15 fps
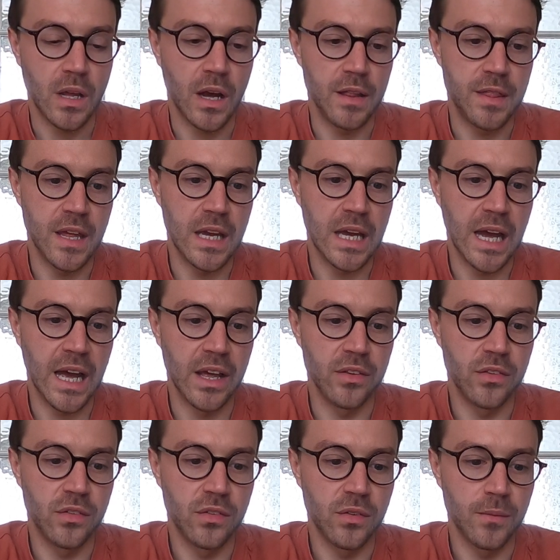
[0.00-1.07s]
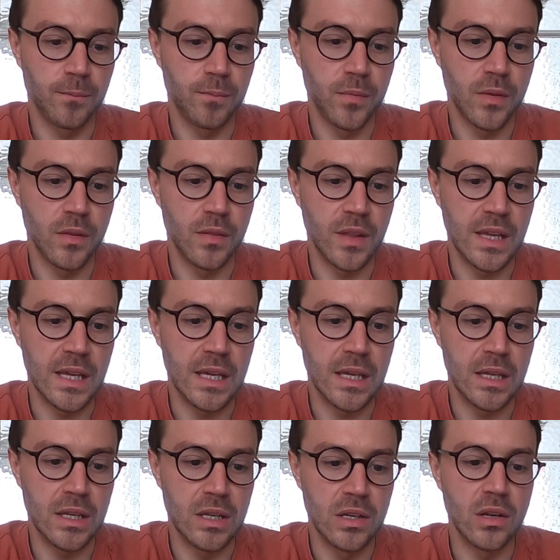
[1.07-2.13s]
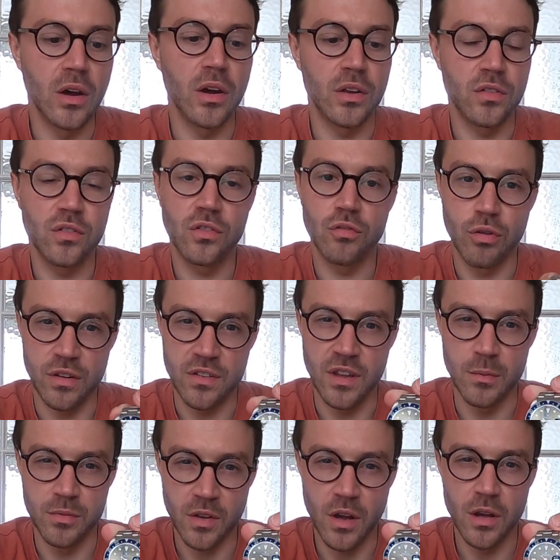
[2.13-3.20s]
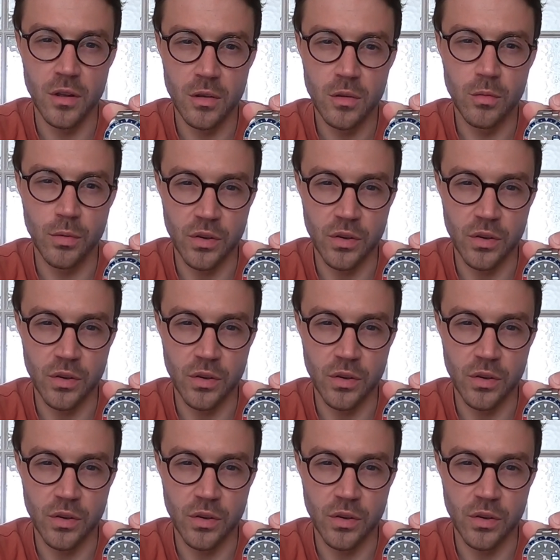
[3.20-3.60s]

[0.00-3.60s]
I think, has the nice tritium dial,